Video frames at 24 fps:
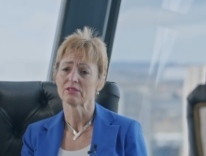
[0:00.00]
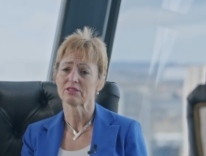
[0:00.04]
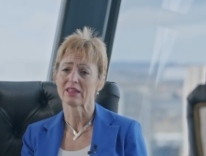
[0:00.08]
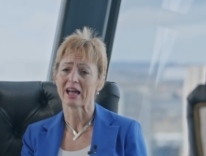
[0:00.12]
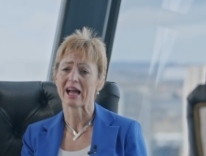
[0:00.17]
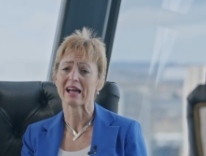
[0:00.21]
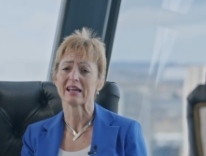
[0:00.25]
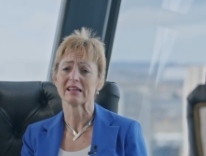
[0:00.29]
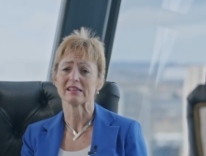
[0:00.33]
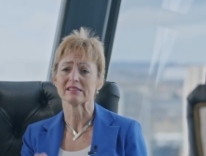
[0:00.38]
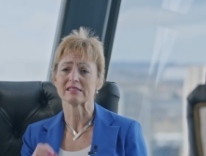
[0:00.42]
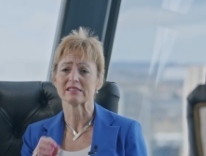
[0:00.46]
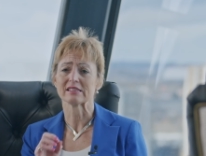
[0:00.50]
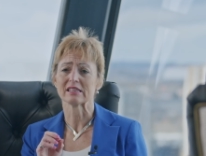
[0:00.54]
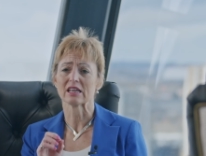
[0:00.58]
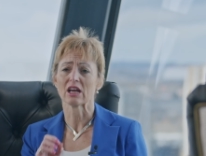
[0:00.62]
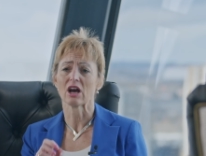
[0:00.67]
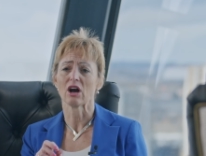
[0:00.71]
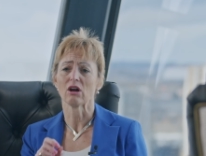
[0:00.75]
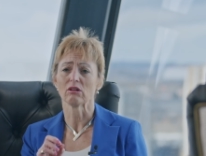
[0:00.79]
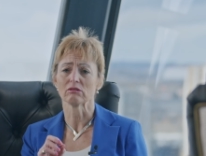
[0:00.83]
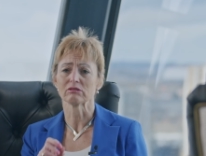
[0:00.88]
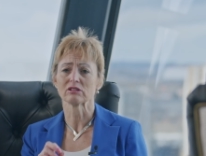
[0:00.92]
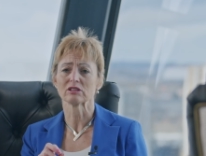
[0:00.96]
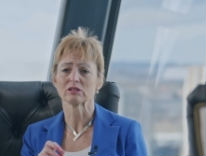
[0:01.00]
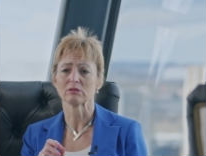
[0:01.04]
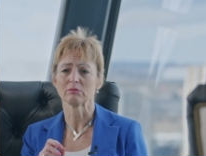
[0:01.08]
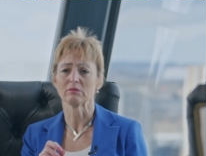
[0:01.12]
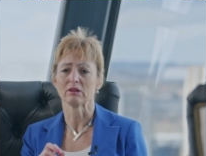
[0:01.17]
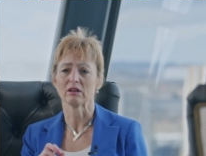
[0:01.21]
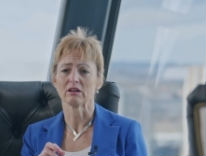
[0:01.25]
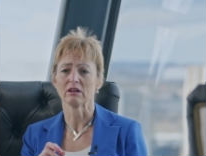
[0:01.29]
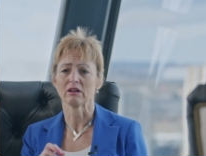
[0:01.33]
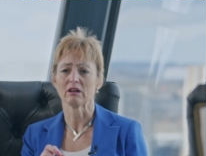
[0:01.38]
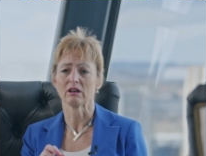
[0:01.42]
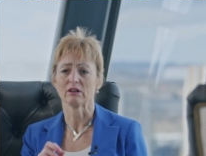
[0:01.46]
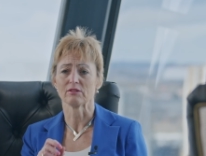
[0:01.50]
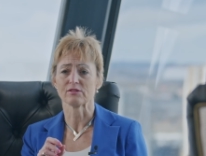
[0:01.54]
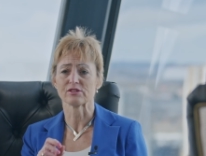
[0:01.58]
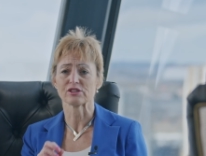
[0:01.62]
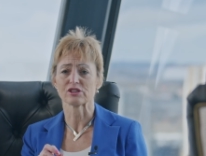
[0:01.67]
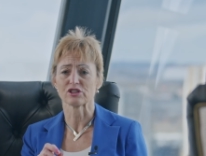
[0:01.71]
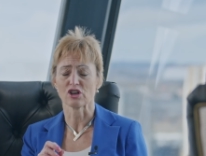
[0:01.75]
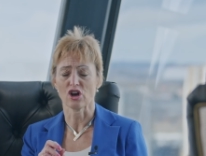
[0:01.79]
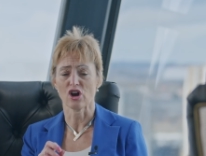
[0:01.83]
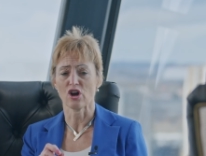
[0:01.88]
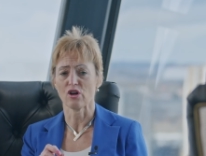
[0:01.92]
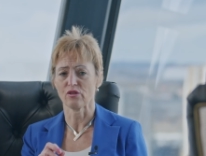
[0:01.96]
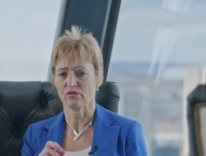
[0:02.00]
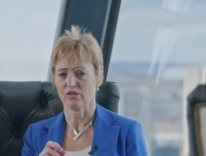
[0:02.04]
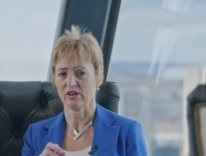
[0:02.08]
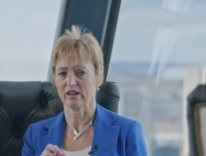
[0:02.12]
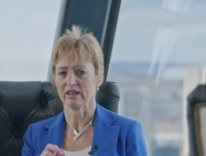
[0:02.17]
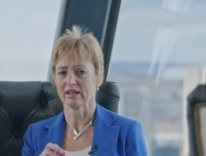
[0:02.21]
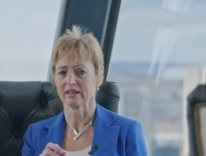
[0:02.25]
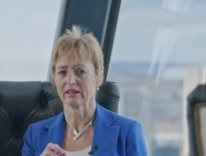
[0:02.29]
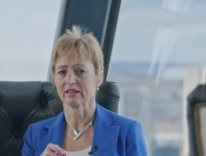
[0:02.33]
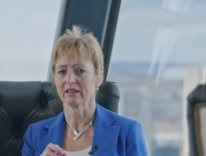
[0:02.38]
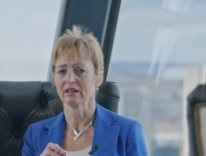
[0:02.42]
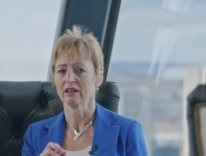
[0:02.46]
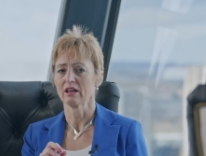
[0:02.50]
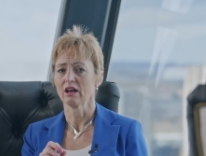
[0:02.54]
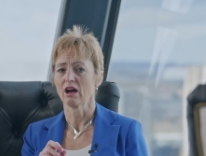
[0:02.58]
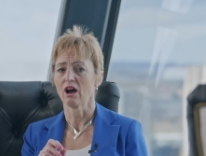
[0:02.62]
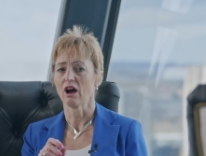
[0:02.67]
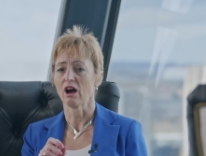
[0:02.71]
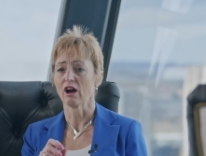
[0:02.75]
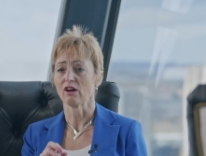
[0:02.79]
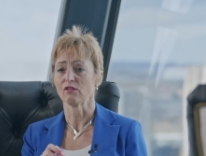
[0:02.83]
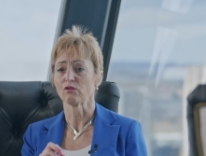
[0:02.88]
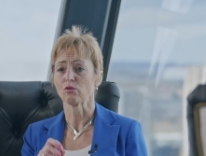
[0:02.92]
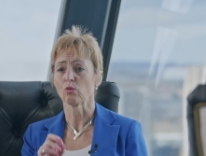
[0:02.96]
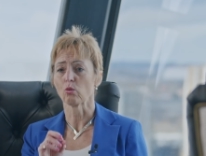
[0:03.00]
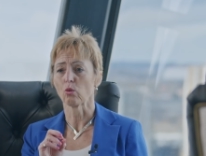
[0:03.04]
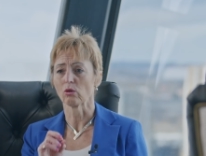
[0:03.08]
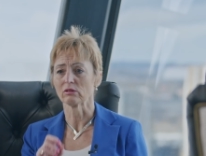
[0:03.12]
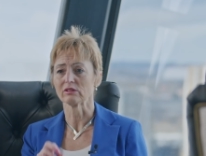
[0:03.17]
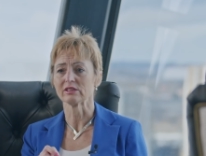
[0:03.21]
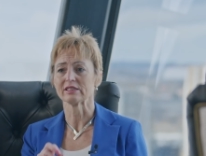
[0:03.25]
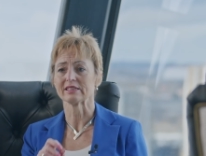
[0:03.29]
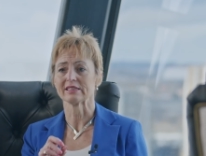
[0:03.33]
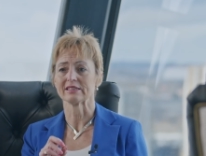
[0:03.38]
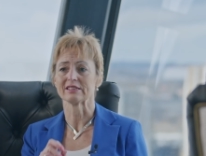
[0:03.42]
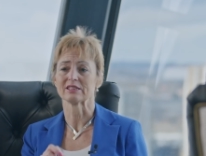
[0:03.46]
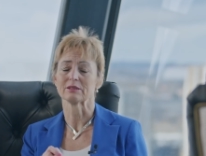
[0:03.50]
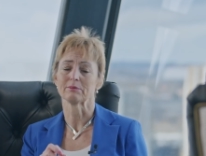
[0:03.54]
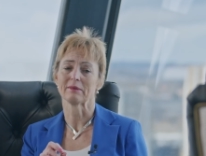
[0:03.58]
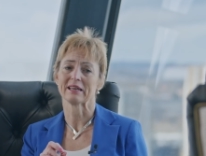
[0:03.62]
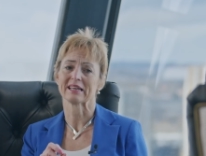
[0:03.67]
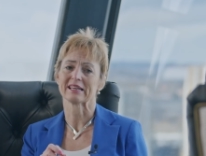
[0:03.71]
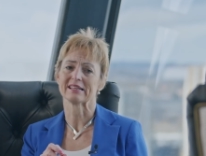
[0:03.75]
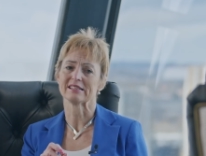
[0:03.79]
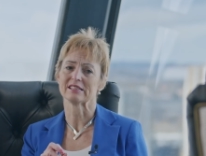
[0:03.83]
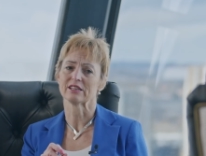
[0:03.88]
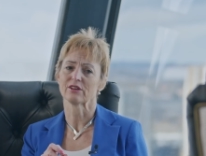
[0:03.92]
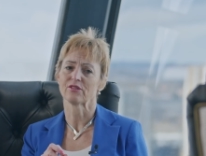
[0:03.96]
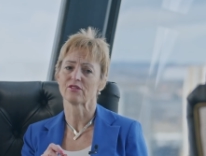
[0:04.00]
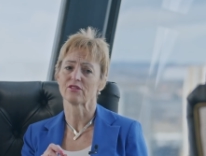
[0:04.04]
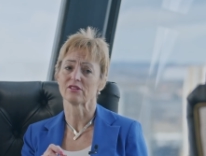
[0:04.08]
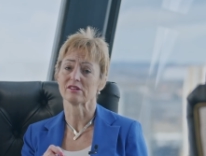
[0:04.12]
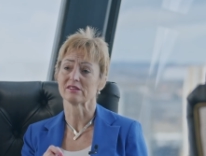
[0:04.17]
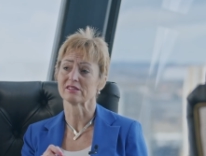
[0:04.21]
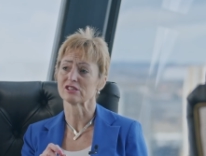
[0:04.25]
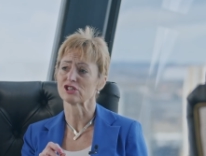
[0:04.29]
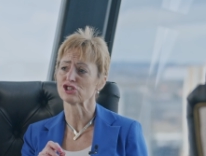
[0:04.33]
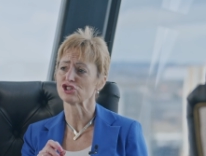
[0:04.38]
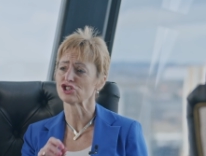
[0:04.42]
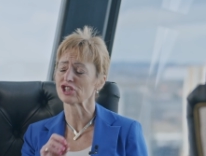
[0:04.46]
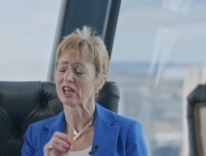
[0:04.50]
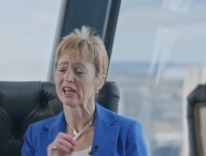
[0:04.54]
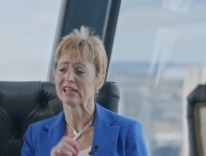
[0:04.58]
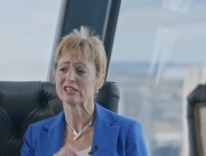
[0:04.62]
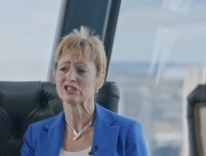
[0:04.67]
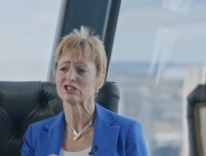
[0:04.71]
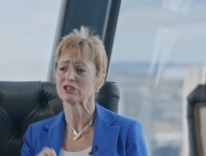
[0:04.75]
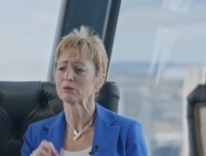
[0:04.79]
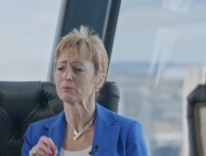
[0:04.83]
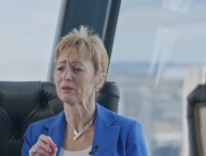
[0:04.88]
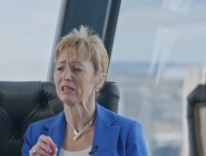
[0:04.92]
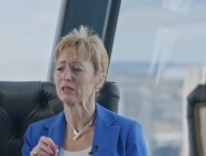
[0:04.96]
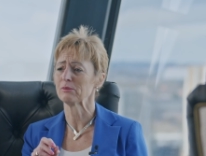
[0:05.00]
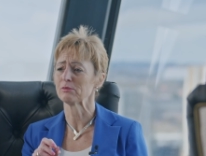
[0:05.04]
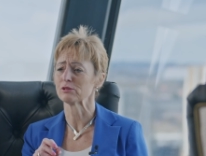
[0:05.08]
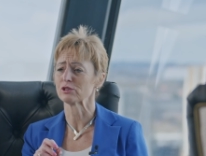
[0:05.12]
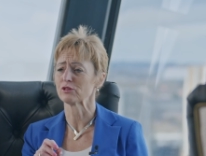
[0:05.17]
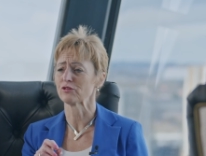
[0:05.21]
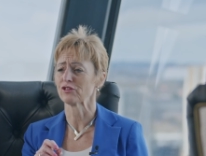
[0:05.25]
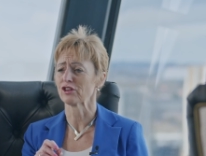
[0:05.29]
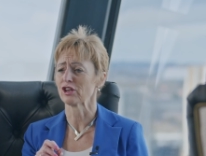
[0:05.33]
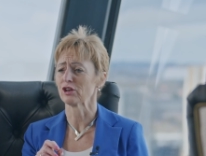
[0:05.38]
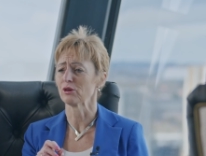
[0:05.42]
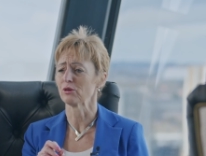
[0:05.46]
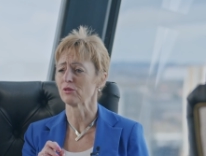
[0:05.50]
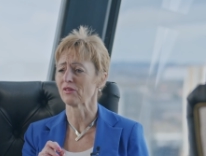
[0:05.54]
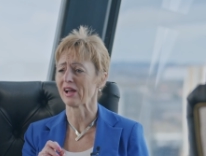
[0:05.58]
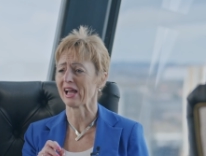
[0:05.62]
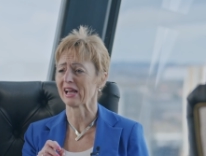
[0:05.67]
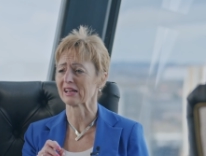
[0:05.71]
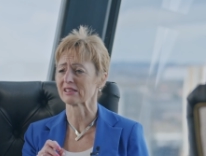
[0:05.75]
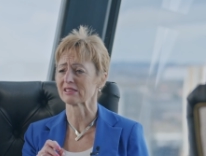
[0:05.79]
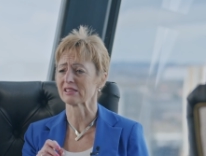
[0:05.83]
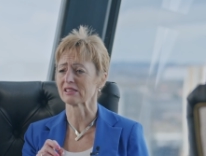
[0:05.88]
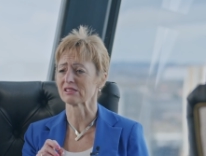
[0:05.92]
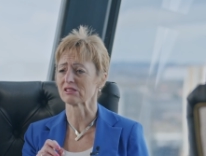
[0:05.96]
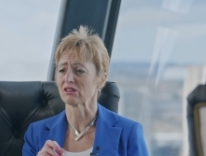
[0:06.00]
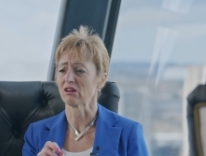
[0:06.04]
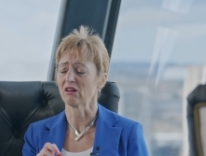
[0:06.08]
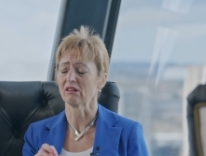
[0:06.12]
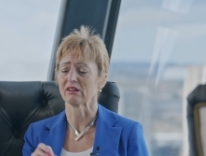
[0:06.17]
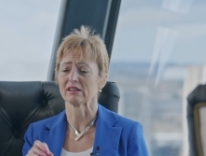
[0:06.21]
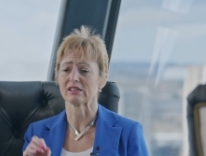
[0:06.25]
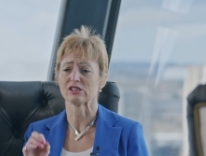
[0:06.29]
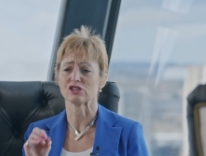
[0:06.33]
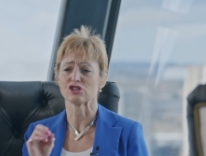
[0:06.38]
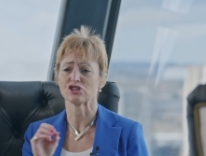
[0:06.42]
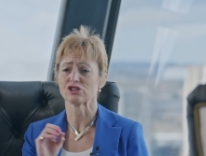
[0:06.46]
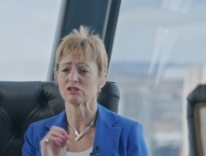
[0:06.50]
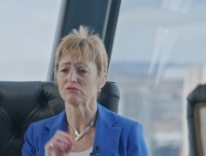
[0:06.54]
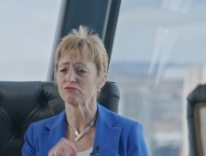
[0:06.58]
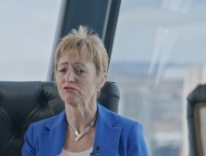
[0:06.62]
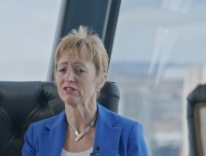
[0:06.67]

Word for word: that is the ultimate of serving of wanting to make a difference, changing people's view of exercise,